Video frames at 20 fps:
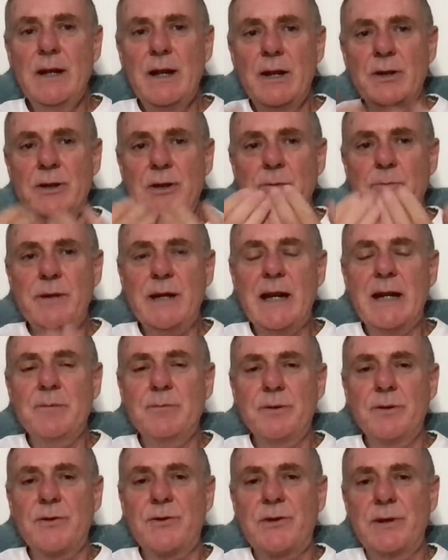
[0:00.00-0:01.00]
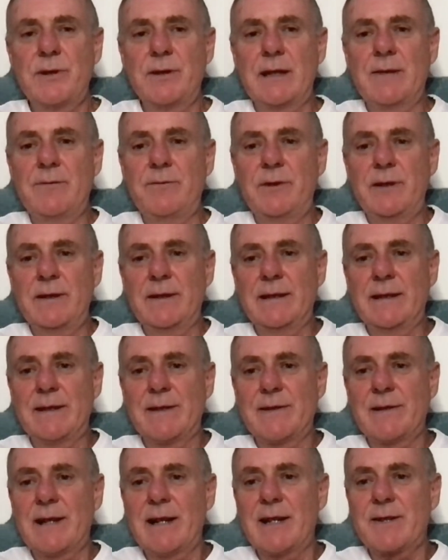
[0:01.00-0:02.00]
to be able to give you the
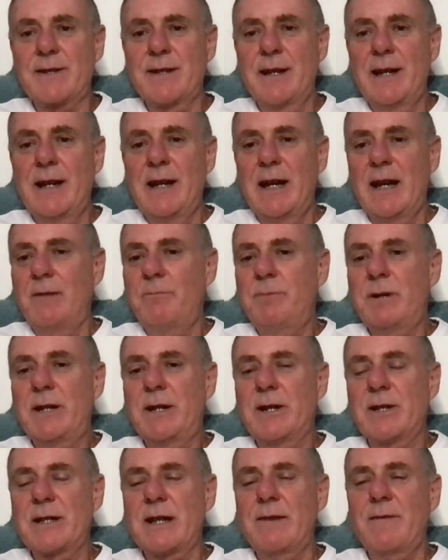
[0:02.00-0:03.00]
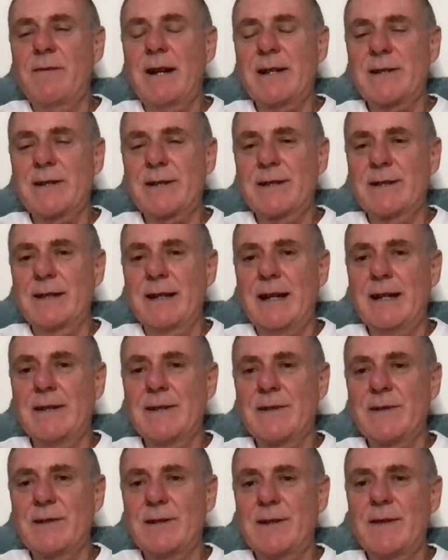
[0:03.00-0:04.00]
insights. And because I've
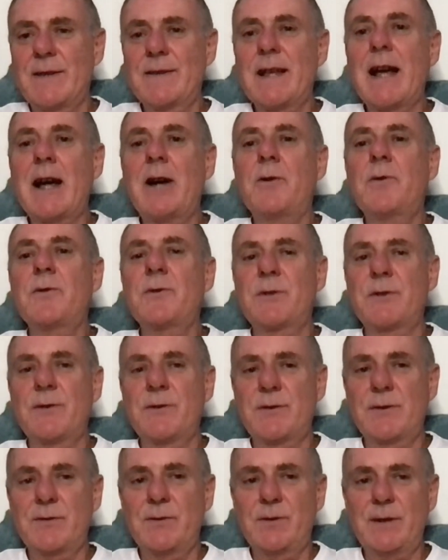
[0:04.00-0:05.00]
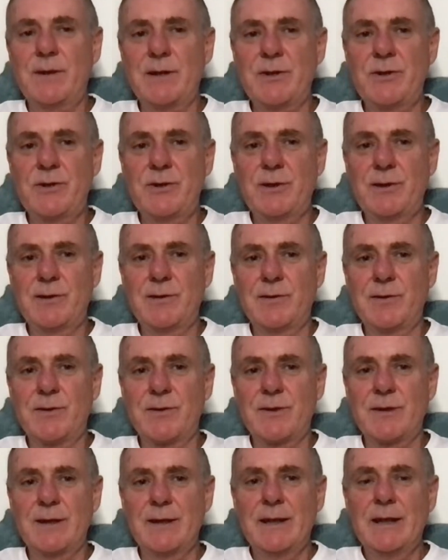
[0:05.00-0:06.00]
answered thousands of
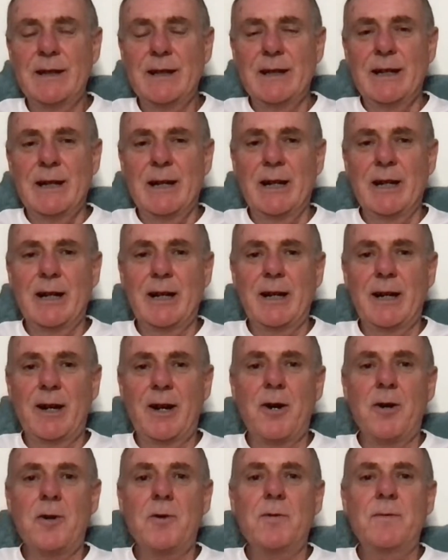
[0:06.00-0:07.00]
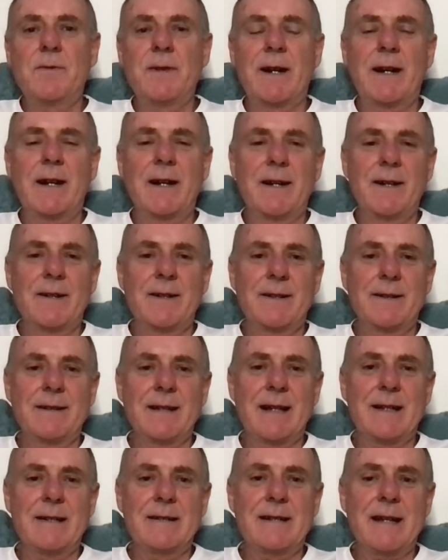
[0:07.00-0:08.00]
questions over
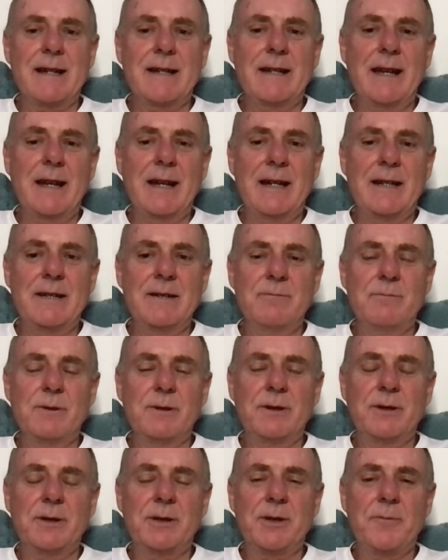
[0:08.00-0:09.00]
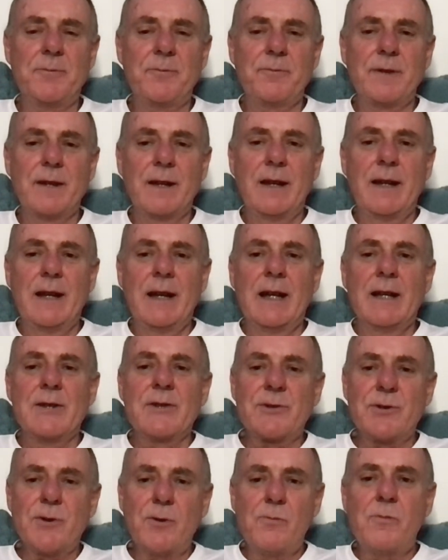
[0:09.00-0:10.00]
that decade and more,
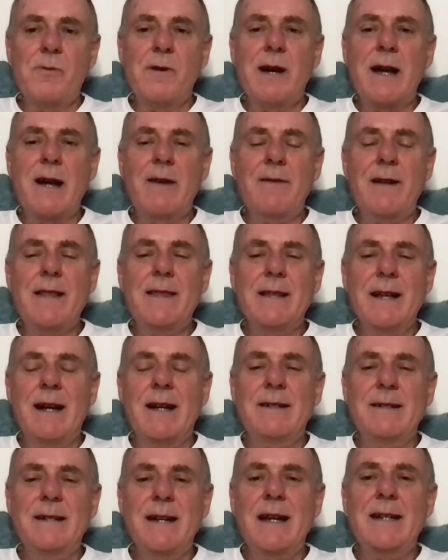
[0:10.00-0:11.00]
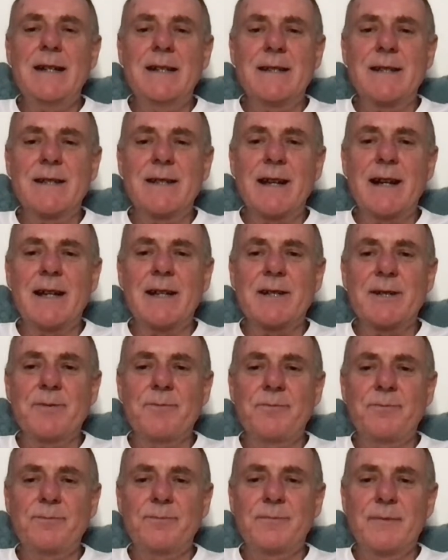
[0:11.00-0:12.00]
somewhere in that data set,
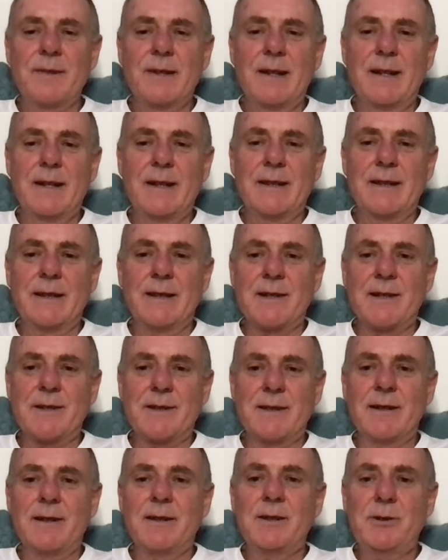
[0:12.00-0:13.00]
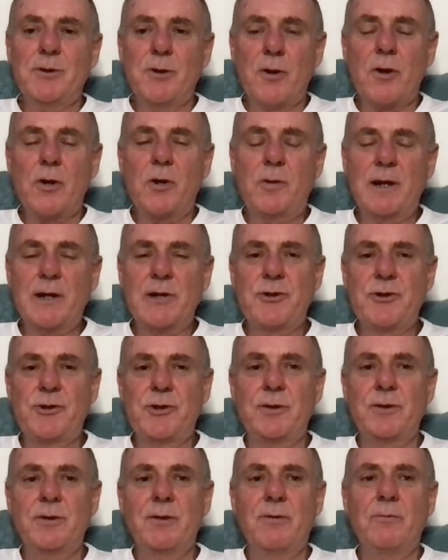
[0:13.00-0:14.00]
your
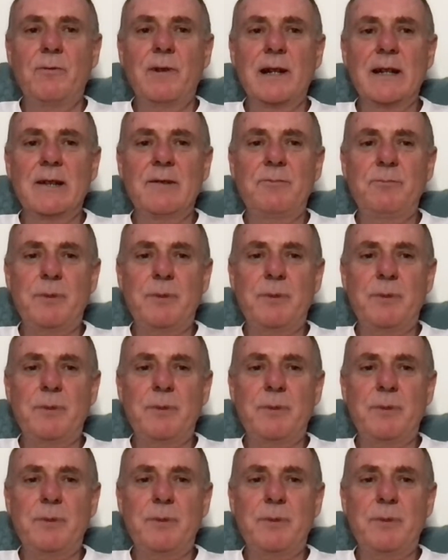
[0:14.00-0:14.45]
question will have